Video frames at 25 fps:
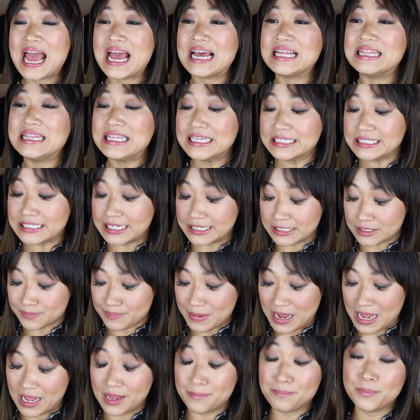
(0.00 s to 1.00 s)
and this is
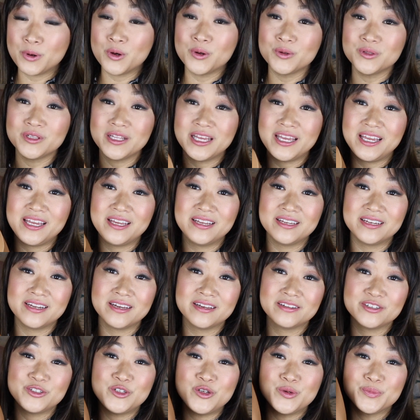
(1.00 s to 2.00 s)
my
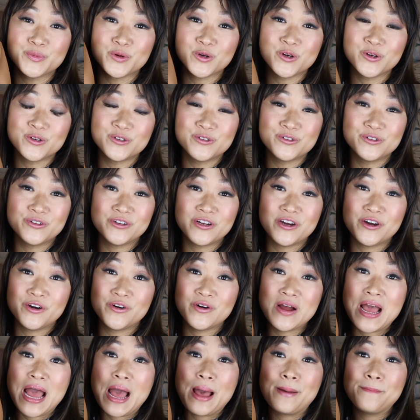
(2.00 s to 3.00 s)
Polene Numero
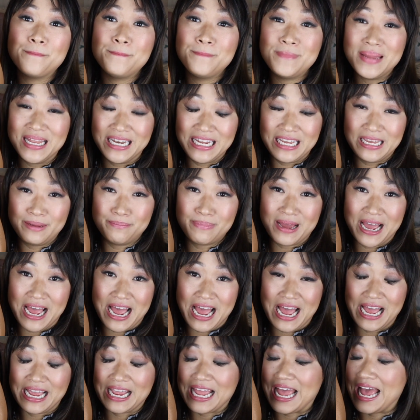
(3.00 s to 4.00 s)
Uno mini
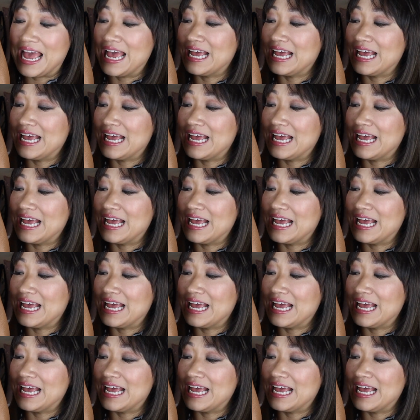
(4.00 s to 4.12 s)
bag.